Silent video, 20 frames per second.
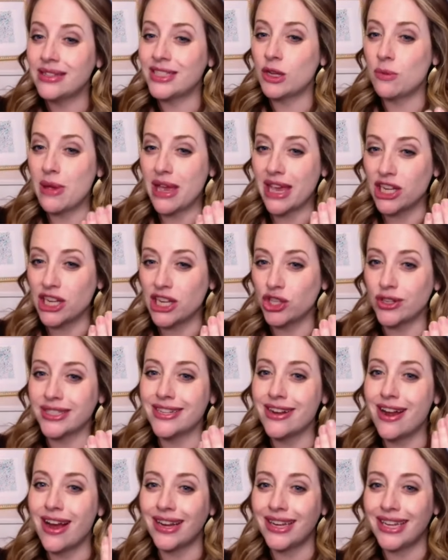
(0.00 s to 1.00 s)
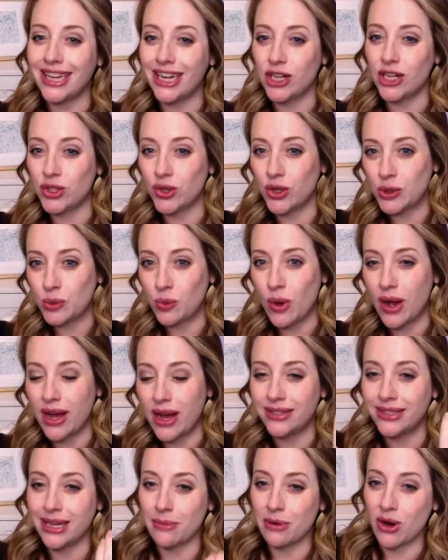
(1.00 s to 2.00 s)
So making sure it's not geared towards
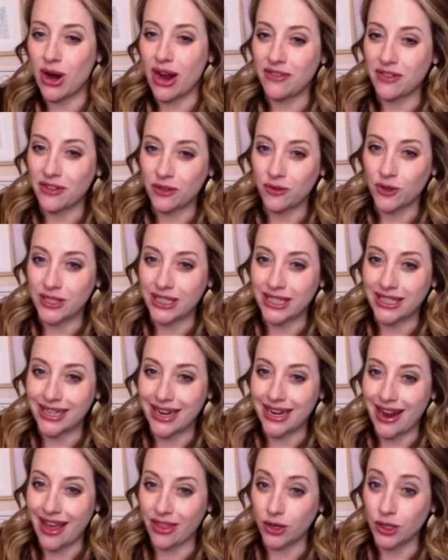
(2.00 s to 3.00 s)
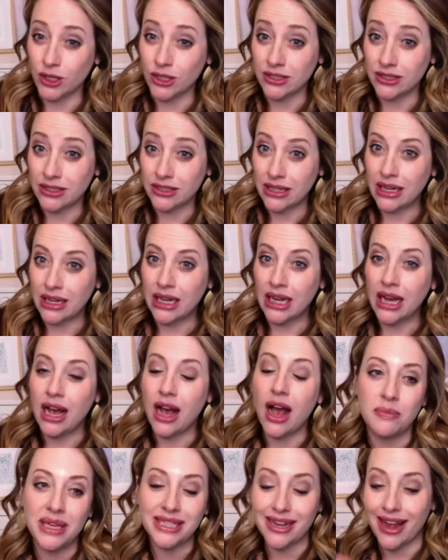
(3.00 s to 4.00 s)
one demographic versus another,
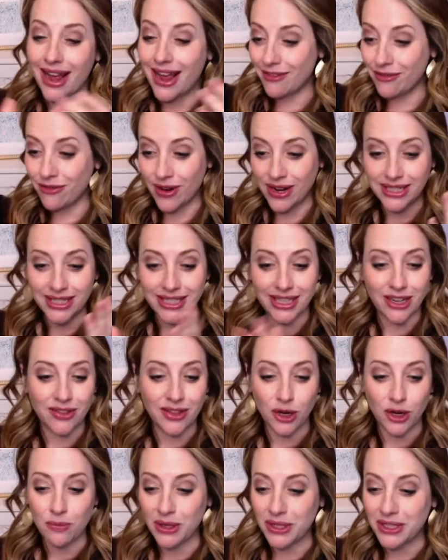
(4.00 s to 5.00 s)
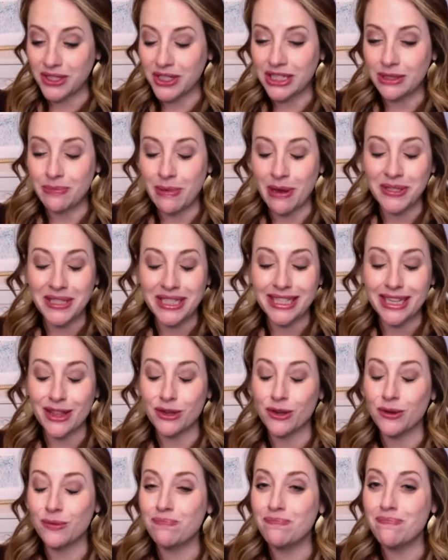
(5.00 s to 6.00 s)
because I have friends that they're military spouses and
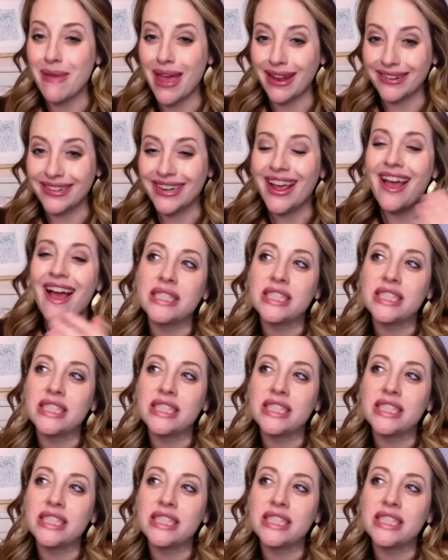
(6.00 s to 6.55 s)
they're men.